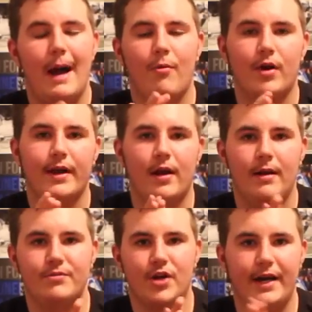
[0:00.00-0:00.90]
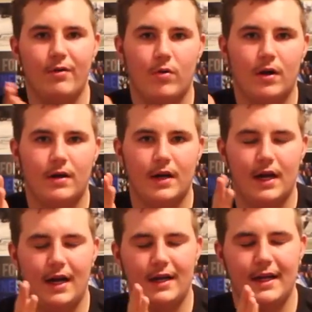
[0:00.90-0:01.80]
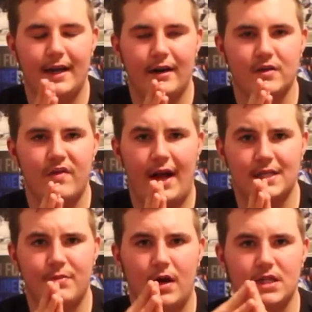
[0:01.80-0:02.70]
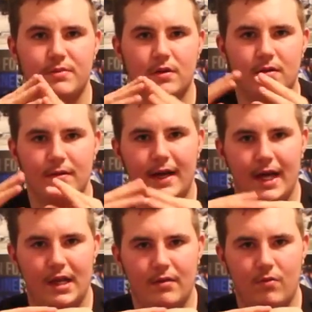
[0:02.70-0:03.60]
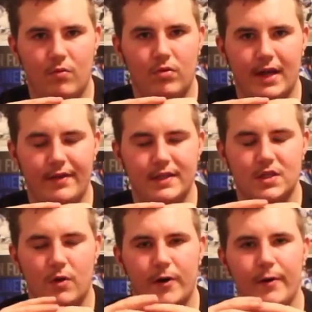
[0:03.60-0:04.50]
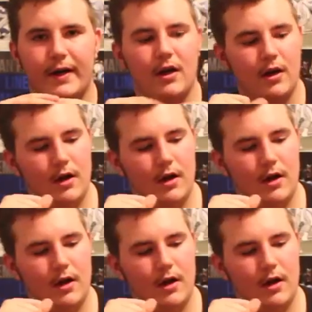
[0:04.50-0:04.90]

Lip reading: I'm working on it. I'm trying to work, get it out as fast as possible and get the store going.